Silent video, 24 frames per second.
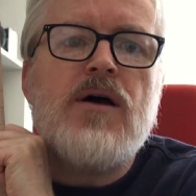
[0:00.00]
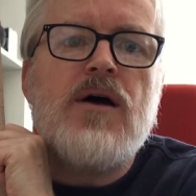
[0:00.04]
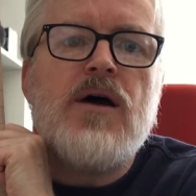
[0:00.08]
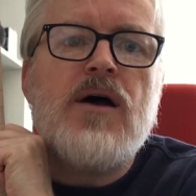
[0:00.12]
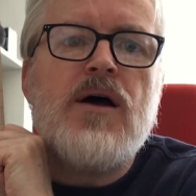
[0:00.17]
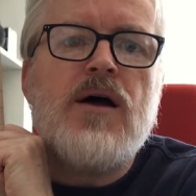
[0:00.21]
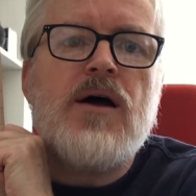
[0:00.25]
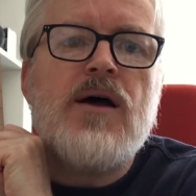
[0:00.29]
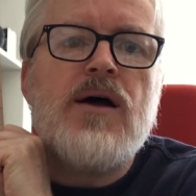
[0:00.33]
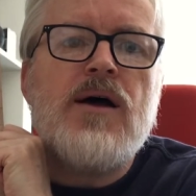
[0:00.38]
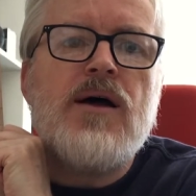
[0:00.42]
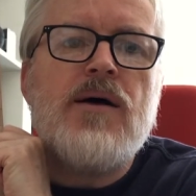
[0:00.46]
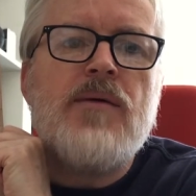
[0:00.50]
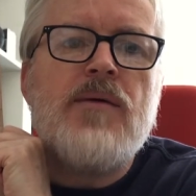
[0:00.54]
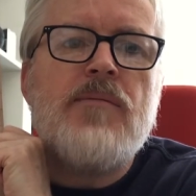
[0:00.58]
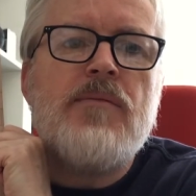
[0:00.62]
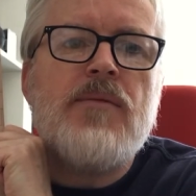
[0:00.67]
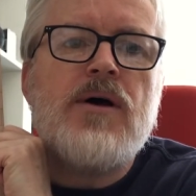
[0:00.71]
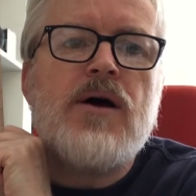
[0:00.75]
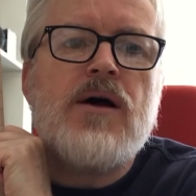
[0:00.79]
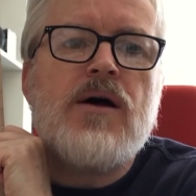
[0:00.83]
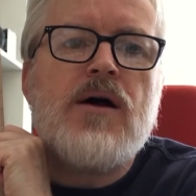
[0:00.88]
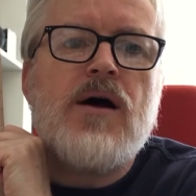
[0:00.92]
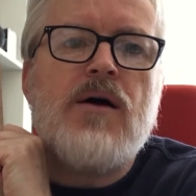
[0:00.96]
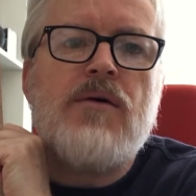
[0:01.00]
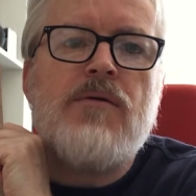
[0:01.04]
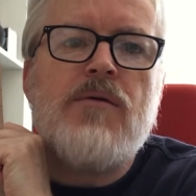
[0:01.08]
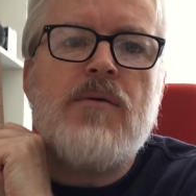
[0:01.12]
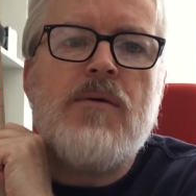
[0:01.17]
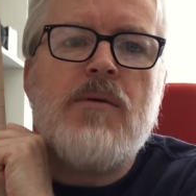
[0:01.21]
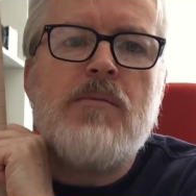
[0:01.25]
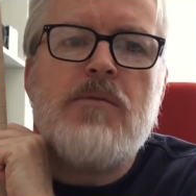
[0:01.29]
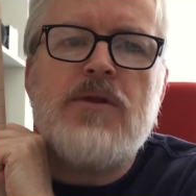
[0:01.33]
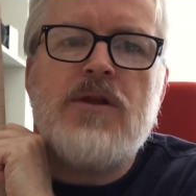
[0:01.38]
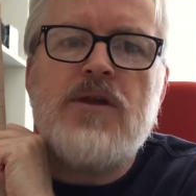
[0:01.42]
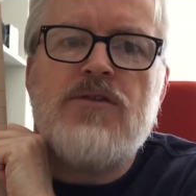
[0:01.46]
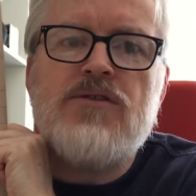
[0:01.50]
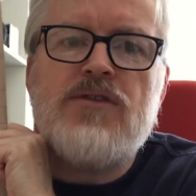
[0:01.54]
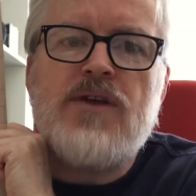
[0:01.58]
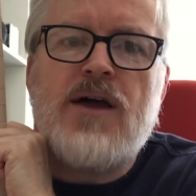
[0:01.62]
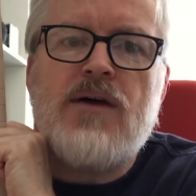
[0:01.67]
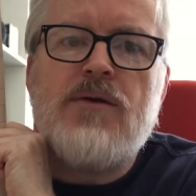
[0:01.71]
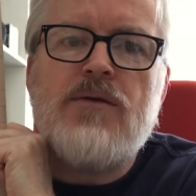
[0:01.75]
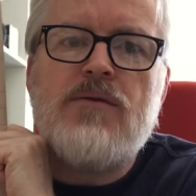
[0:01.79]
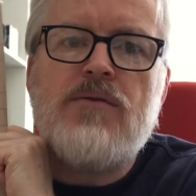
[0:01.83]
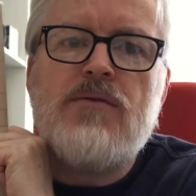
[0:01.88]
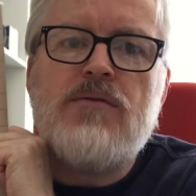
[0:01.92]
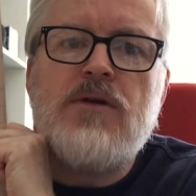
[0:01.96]
I can't remember the exact
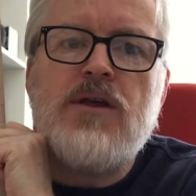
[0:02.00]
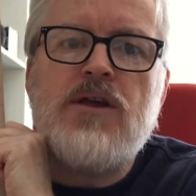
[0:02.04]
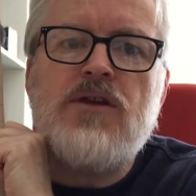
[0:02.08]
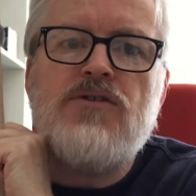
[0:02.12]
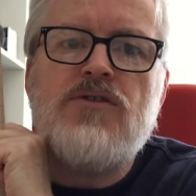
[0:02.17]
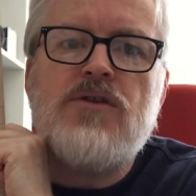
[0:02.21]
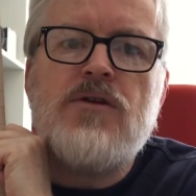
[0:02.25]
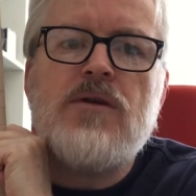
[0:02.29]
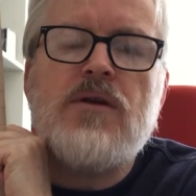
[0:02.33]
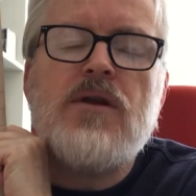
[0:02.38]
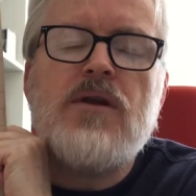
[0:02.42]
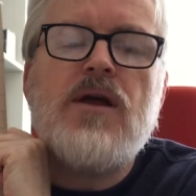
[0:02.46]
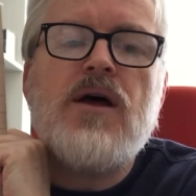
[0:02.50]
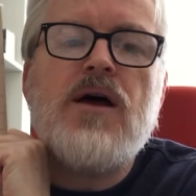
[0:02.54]
reason.